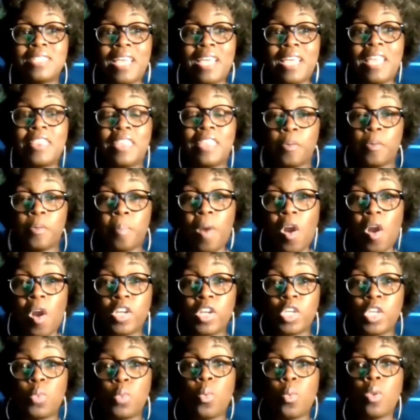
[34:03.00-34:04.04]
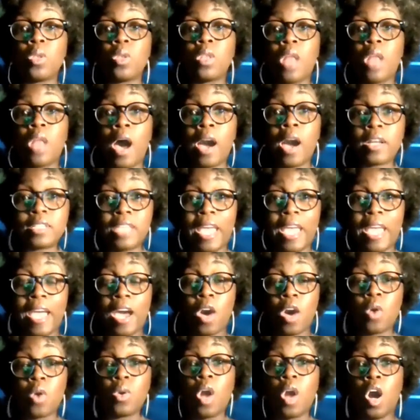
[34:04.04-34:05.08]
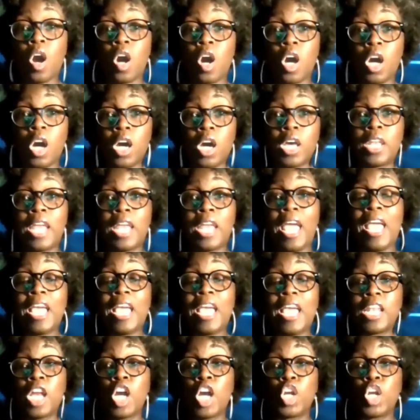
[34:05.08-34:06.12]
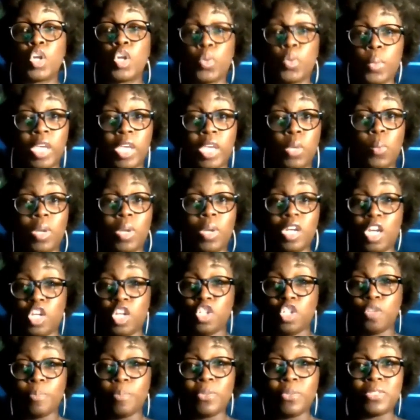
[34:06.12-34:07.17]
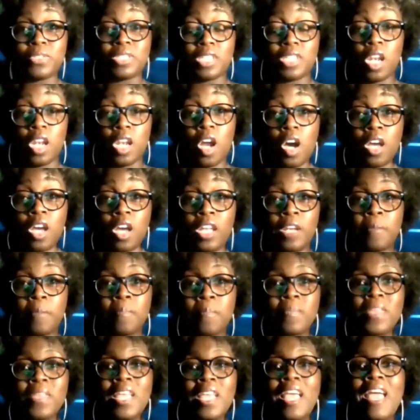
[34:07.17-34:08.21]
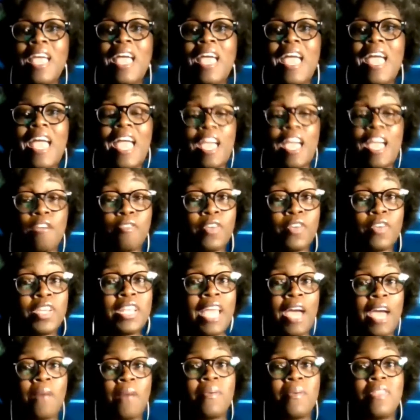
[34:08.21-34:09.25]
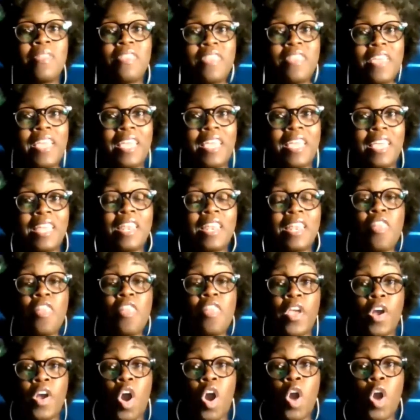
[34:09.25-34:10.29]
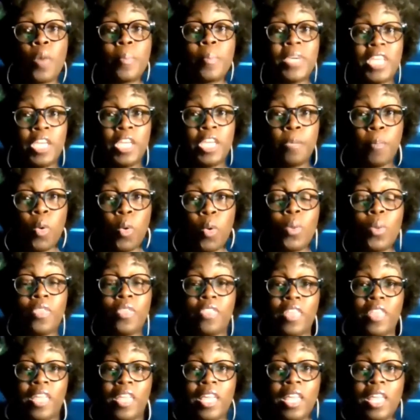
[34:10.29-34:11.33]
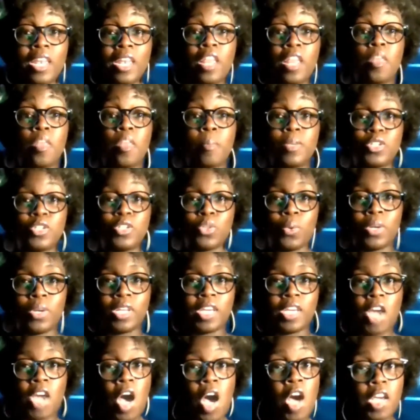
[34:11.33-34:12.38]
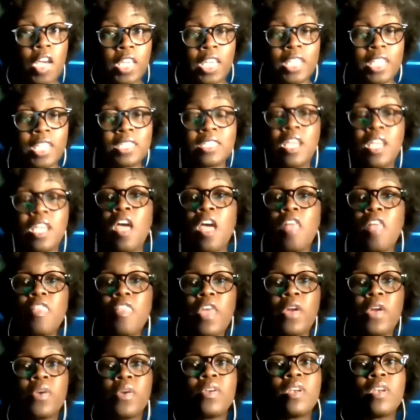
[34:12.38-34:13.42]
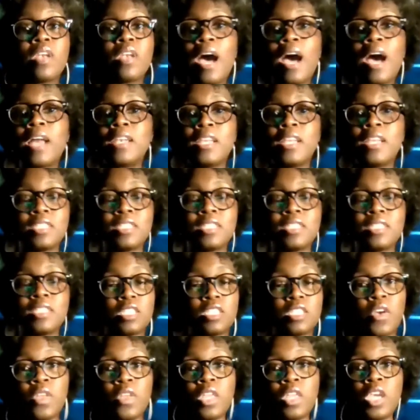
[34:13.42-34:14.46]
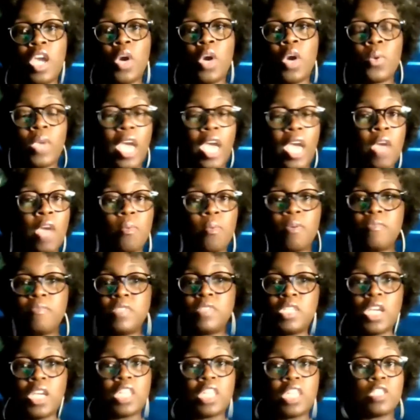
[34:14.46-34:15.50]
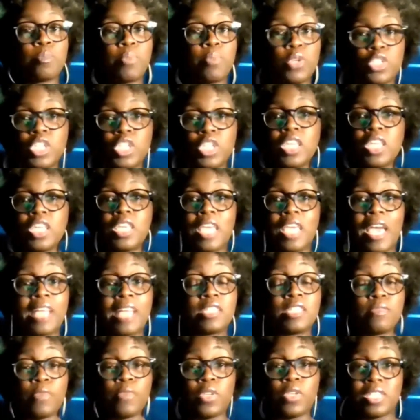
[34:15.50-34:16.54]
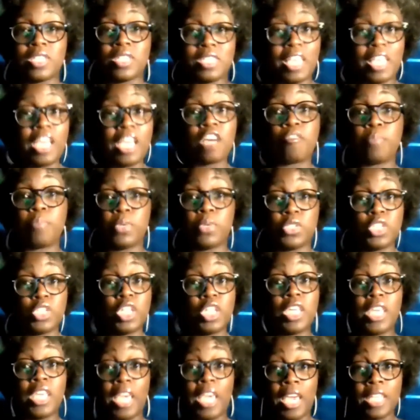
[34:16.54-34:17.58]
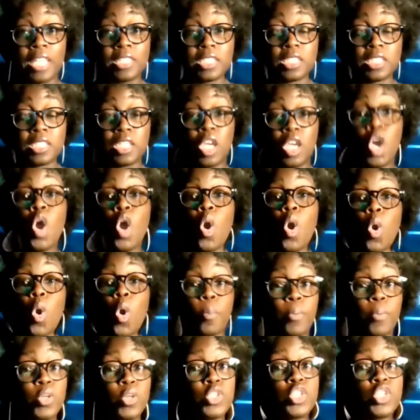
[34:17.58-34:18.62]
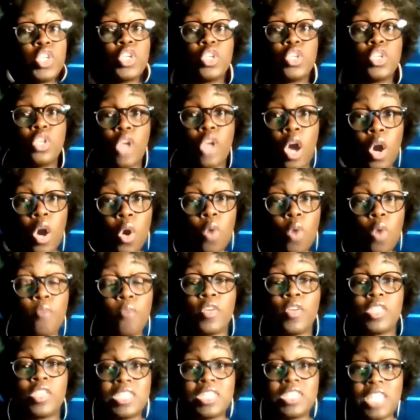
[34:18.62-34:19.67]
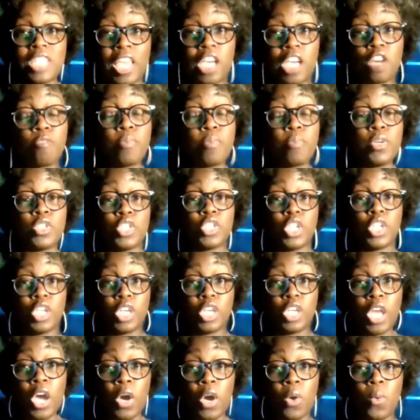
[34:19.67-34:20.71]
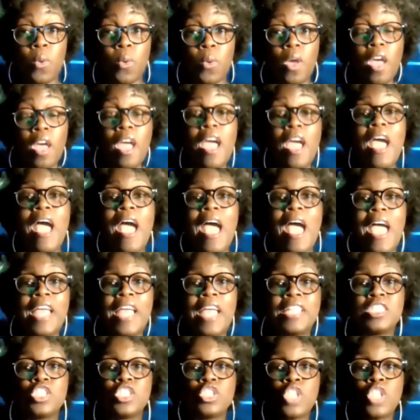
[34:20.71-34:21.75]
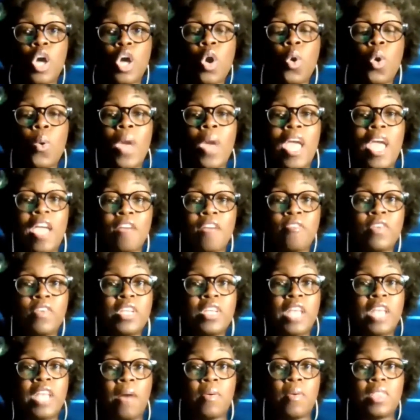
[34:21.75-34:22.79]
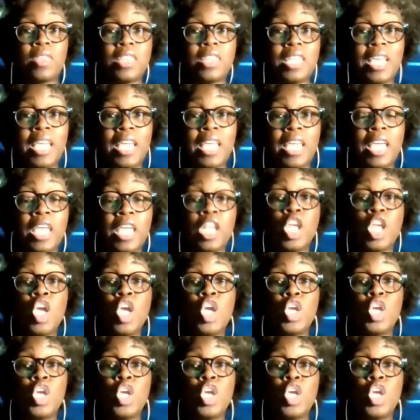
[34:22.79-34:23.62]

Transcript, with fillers: that their party will lock down on and agree 100% on, every now and then there are people within the majority caucus that are not necessarily okay with just pushing yes for the sake of pushing yes or pushing no for the sake of pushing no. And so every now and then